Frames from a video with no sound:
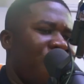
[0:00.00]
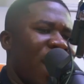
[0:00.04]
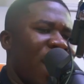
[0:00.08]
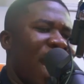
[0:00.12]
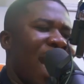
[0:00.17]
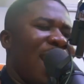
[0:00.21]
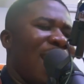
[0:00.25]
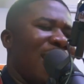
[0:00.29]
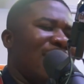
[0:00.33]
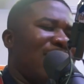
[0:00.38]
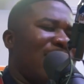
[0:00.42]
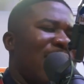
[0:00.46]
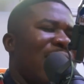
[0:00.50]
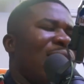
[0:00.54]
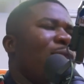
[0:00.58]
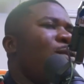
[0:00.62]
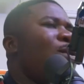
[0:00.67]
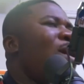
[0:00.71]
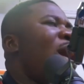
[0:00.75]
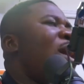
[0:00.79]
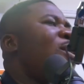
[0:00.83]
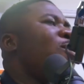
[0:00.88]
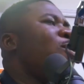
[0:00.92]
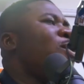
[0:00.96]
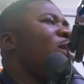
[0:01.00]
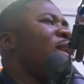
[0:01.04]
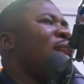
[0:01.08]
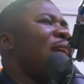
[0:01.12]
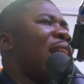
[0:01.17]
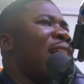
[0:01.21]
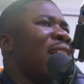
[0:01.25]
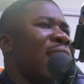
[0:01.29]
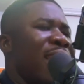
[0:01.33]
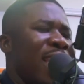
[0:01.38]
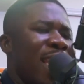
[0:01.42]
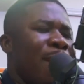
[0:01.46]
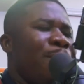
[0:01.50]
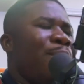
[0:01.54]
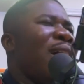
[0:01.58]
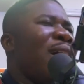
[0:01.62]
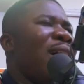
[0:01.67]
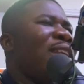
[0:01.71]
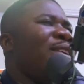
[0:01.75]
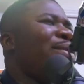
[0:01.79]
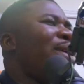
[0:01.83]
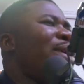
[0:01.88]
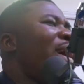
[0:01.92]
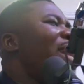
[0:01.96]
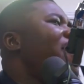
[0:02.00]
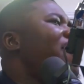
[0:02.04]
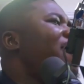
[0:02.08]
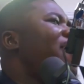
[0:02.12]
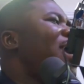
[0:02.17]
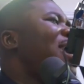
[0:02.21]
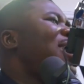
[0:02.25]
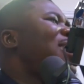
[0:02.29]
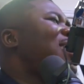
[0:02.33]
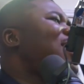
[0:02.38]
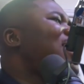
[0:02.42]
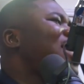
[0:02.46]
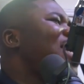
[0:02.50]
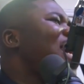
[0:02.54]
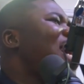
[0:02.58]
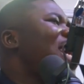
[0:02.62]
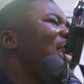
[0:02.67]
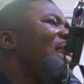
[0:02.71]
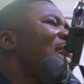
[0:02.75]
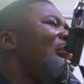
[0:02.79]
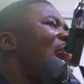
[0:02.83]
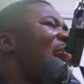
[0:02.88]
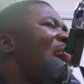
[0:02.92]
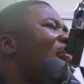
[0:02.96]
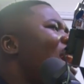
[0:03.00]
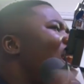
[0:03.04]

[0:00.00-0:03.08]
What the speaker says: And I send in one corner, a ban relevance near here.